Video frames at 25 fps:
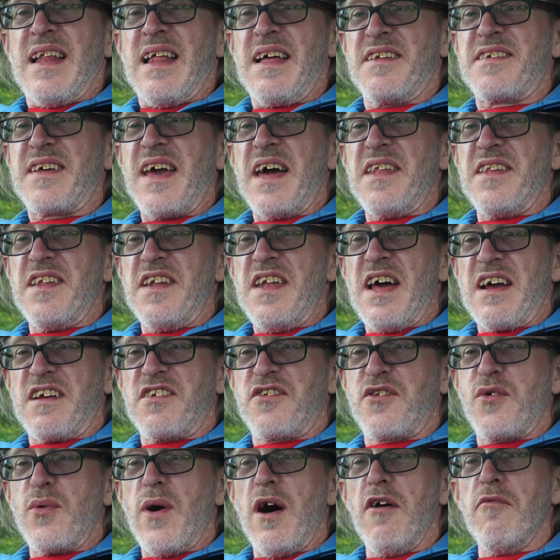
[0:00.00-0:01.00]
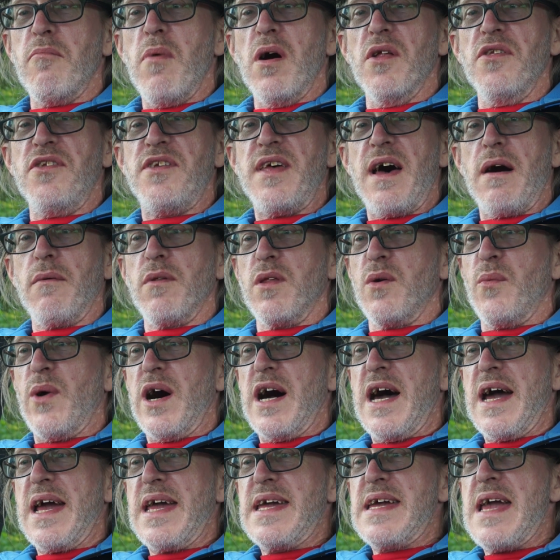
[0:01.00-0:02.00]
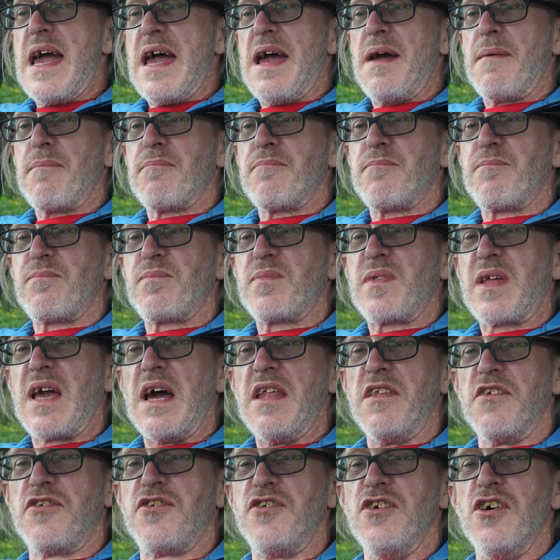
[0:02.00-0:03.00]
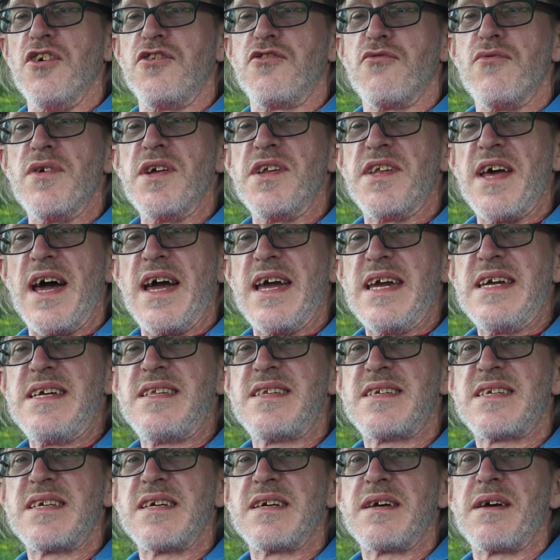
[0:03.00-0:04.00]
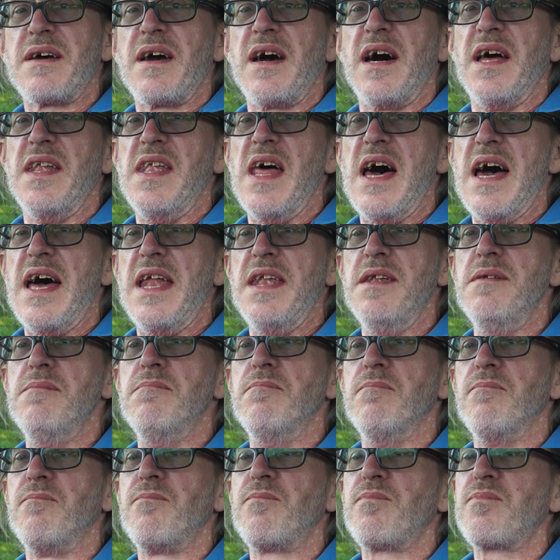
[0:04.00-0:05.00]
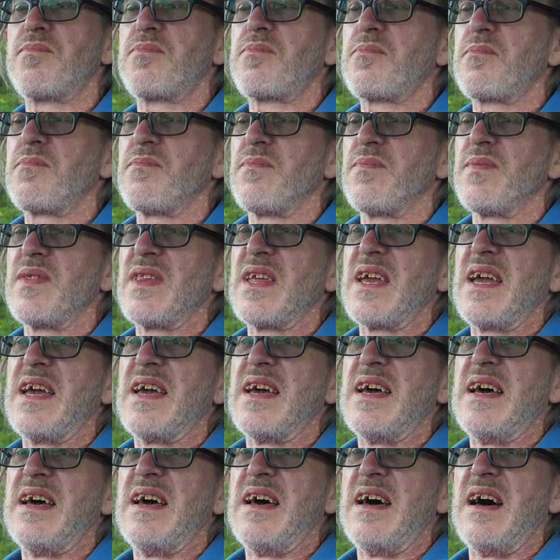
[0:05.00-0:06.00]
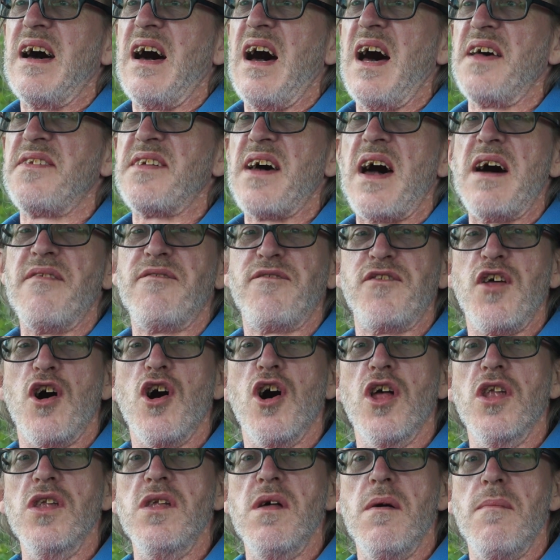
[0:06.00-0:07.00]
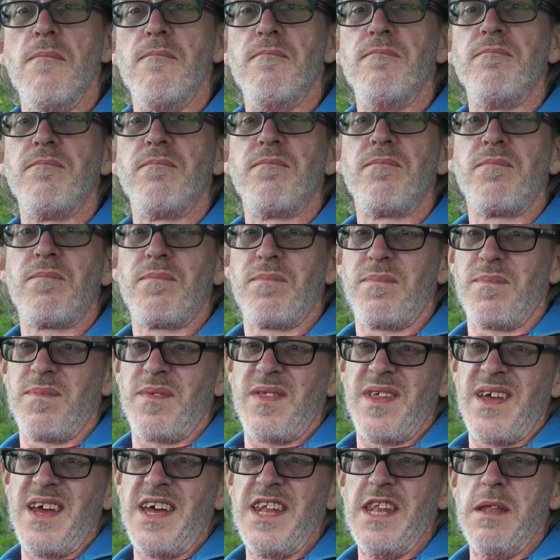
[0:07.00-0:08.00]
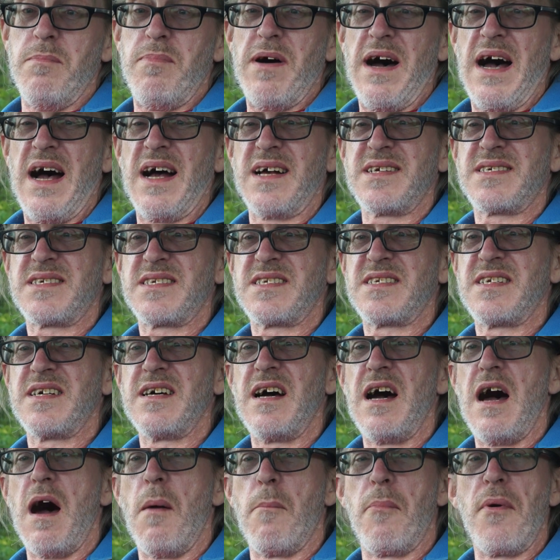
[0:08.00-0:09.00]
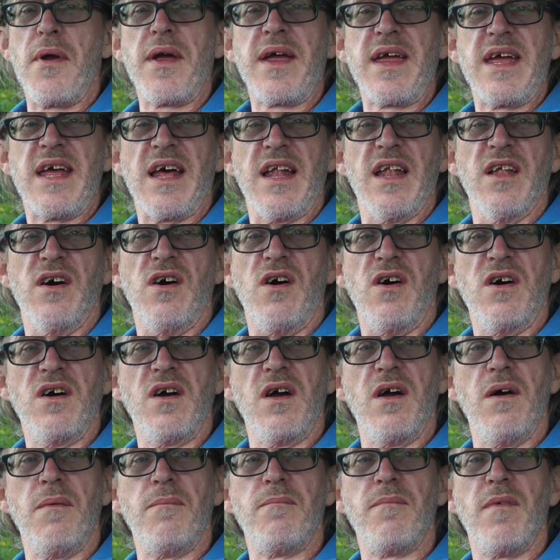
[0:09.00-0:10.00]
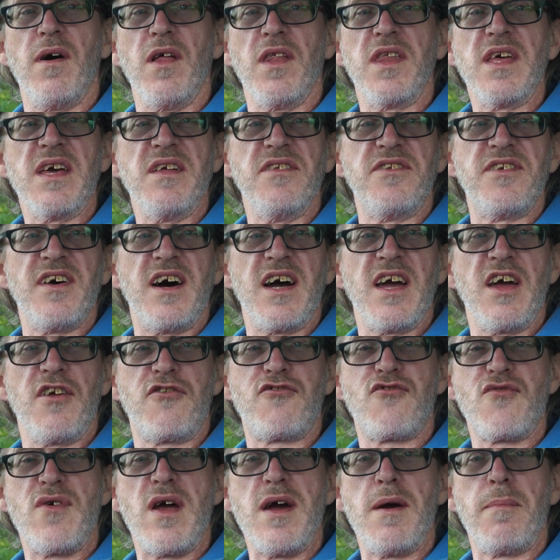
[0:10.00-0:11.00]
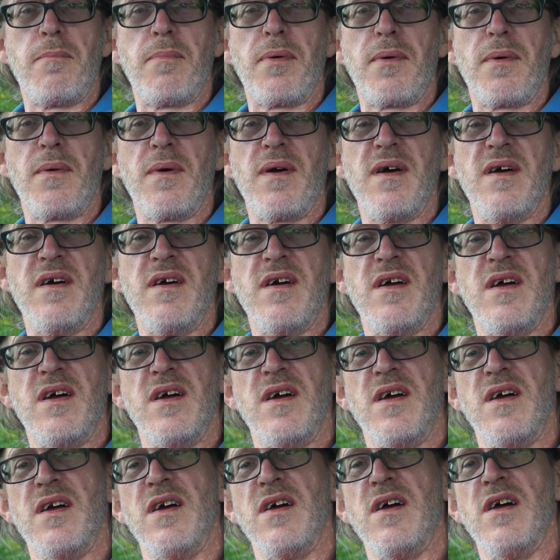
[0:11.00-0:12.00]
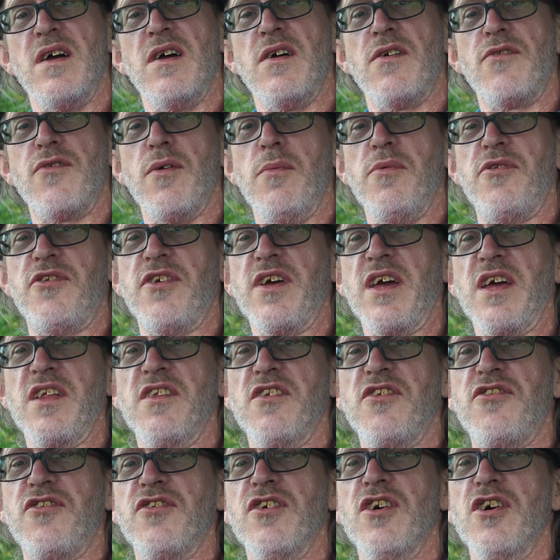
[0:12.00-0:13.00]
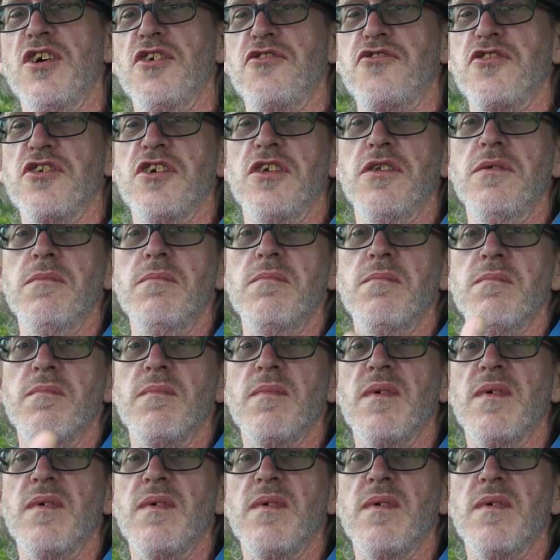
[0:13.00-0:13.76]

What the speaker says: let's get the next 12 months out of the way, get the surgery date, and then, as I have done in the past, I'll bring you along on the entire trip, from seeing the surgeon,